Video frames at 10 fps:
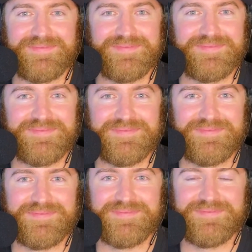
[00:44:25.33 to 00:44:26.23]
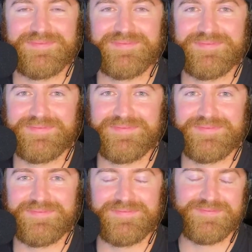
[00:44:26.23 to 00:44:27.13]

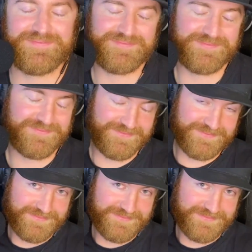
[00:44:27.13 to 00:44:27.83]
[no speech]